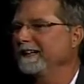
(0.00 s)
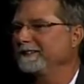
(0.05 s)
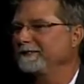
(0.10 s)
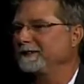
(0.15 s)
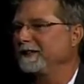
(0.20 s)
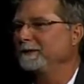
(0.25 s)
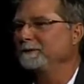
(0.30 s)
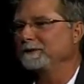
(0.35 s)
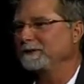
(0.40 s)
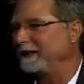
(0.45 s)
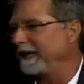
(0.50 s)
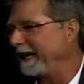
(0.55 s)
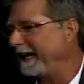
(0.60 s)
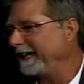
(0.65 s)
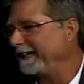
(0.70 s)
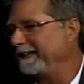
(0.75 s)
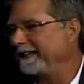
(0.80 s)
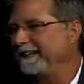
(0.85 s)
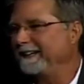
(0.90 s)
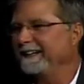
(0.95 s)
It seems
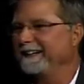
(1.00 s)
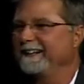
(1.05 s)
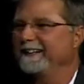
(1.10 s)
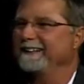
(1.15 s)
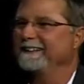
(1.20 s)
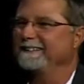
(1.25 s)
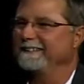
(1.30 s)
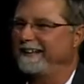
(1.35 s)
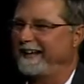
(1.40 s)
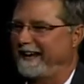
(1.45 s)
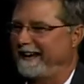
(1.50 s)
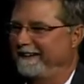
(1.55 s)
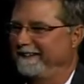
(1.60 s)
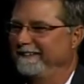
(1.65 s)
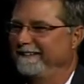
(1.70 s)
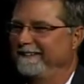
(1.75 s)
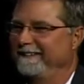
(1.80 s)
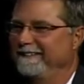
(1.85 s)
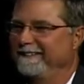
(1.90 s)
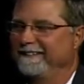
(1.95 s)
dated, and
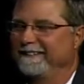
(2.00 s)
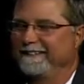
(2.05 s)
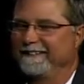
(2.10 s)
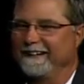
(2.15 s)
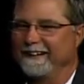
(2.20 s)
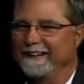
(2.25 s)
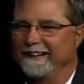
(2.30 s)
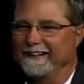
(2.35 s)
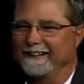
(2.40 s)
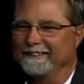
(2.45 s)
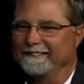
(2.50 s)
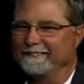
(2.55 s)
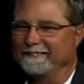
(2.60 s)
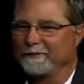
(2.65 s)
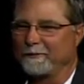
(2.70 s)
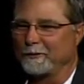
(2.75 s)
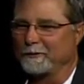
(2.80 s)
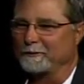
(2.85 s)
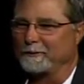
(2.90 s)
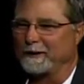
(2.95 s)
of
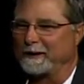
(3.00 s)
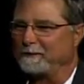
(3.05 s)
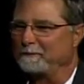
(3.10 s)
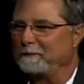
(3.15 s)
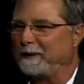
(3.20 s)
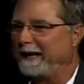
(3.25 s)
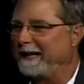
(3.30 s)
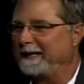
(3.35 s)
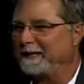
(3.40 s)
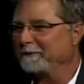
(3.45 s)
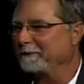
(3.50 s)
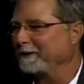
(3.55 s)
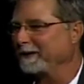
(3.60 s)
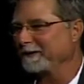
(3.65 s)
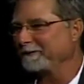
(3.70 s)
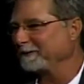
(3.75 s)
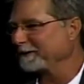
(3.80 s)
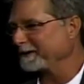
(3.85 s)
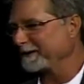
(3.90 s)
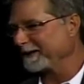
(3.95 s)
course, we can paint it
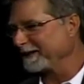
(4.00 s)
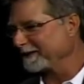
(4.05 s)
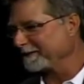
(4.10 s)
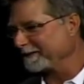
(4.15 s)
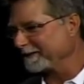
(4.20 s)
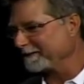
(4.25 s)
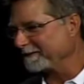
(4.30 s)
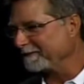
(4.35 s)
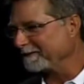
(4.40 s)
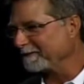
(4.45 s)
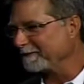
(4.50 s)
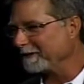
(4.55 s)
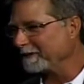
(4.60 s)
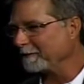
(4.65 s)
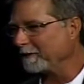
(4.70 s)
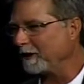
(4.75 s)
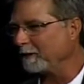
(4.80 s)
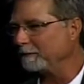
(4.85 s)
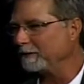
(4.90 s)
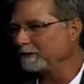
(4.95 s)
whatever color we
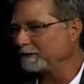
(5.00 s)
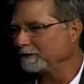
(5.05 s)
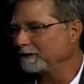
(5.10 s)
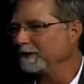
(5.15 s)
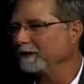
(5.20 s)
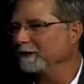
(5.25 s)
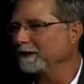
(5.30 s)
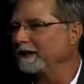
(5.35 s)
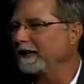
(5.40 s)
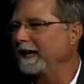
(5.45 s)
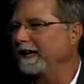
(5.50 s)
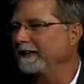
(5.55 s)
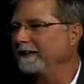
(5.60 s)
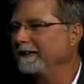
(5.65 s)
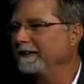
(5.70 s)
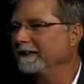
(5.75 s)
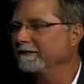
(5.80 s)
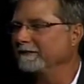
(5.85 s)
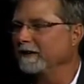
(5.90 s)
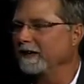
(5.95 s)
want, but still the
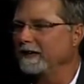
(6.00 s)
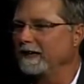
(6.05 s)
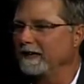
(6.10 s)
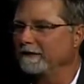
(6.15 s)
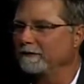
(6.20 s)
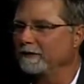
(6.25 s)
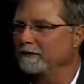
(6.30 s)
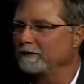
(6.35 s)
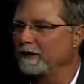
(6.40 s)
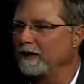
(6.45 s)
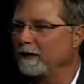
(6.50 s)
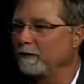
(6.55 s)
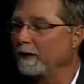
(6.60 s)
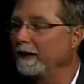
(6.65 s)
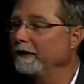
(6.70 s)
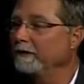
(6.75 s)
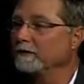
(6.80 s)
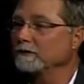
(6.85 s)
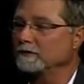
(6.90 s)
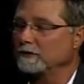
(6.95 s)
idea of not having drywall.
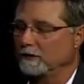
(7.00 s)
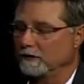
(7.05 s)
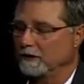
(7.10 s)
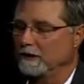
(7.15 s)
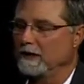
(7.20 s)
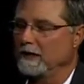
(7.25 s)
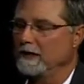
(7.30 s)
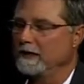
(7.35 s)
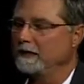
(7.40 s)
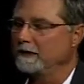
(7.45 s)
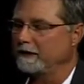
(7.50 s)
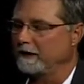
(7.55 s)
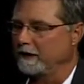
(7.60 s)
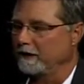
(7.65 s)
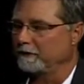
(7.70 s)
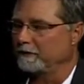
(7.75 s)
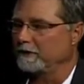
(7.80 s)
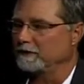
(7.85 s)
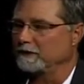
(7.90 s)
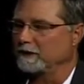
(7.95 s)
And there's certain
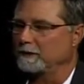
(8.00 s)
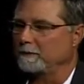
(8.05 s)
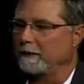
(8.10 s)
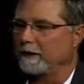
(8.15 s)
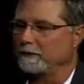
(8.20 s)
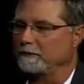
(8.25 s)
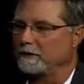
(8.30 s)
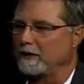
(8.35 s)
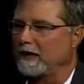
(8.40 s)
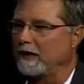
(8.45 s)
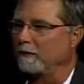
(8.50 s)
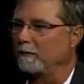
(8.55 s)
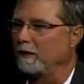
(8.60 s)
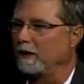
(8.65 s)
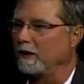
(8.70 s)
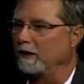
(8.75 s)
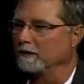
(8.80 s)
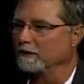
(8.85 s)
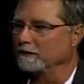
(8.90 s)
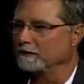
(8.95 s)
characteristics about
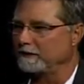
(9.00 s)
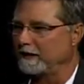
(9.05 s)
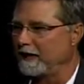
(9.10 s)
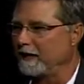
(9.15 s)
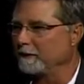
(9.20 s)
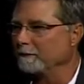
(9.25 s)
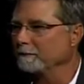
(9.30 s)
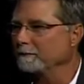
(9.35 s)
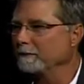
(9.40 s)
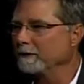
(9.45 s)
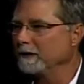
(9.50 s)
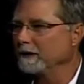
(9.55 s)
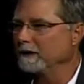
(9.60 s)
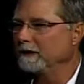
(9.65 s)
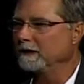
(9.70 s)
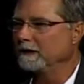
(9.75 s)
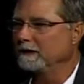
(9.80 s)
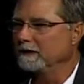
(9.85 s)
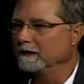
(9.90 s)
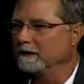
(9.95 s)
drywall, the sound,
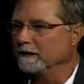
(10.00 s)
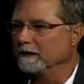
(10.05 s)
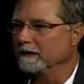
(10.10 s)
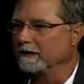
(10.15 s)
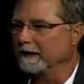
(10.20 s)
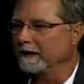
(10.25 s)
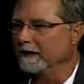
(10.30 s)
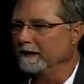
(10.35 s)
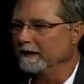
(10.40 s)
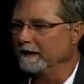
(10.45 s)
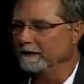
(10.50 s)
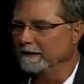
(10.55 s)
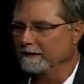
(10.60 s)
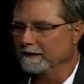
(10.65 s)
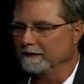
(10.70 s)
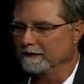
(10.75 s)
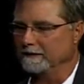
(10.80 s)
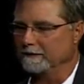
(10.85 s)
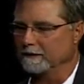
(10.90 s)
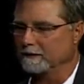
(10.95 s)
the
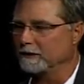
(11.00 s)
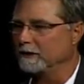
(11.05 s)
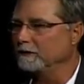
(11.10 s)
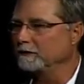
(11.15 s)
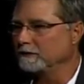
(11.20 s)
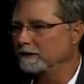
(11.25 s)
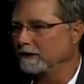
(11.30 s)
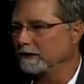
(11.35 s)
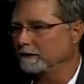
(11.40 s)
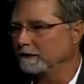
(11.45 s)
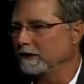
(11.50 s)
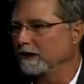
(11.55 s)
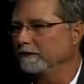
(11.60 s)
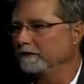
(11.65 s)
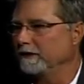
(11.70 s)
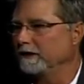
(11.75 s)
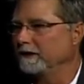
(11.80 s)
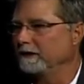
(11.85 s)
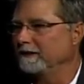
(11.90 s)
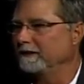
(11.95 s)
acoustics of
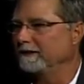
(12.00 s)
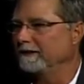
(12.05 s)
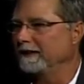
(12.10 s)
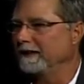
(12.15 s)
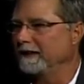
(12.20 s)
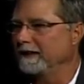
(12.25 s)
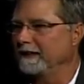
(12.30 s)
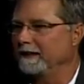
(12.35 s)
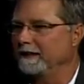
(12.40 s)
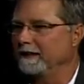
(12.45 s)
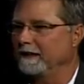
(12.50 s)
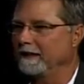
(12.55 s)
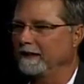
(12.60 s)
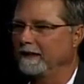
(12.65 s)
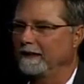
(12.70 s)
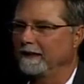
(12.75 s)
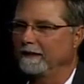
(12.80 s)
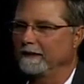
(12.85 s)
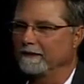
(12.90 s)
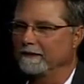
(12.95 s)
it, and
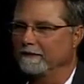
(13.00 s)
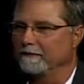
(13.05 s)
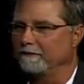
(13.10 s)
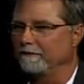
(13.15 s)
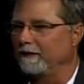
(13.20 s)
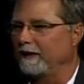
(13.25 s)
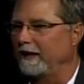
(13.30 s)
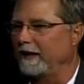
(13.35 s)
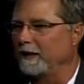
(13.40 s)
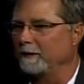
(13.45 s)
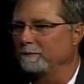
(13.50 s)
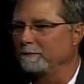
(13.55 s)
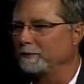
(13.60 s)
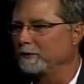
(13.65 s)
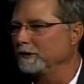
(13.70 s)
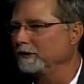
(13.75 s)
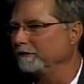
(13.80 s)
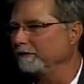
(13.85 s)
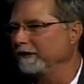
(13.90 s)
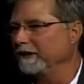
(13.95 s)
the
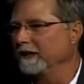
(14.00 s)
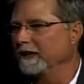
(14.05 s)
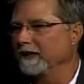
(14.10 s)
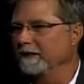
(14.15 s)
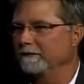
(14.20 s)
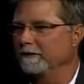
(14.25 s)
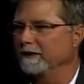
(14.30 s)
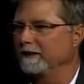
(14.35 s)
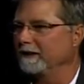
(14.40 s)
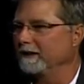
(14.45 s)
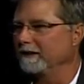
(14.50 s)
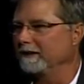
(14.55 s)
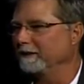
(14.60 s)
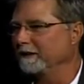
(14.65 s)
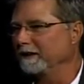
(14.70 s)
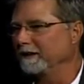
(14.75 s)
fireproofing of it. And